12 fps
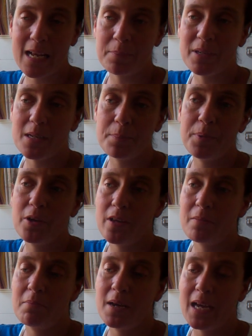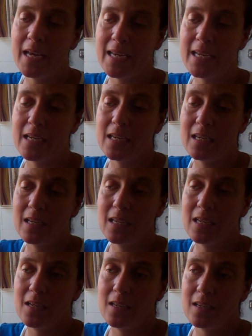I'm gonna put my
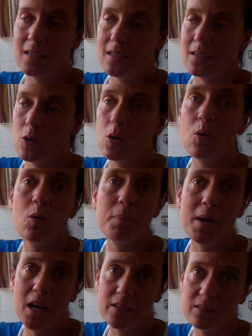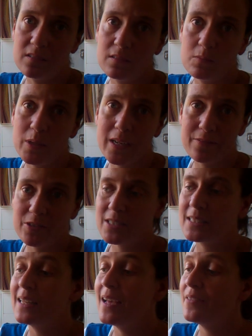whole bottle,
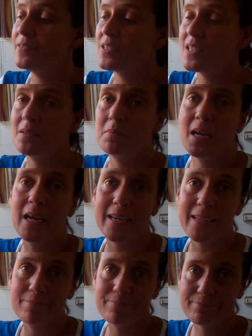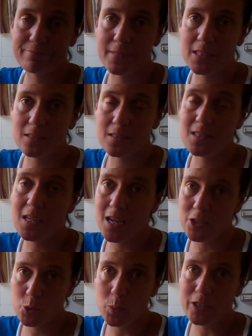whatever's left in my
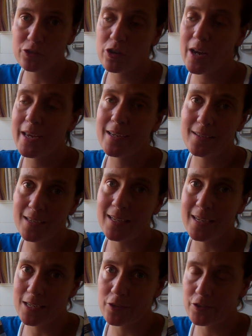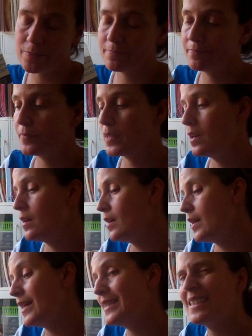Scotch Quick Dry, in here
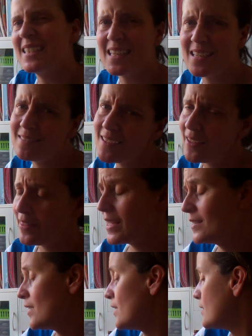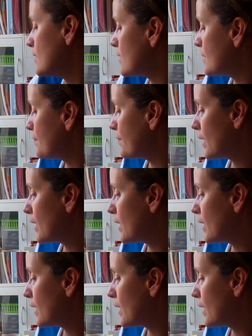and see how that does.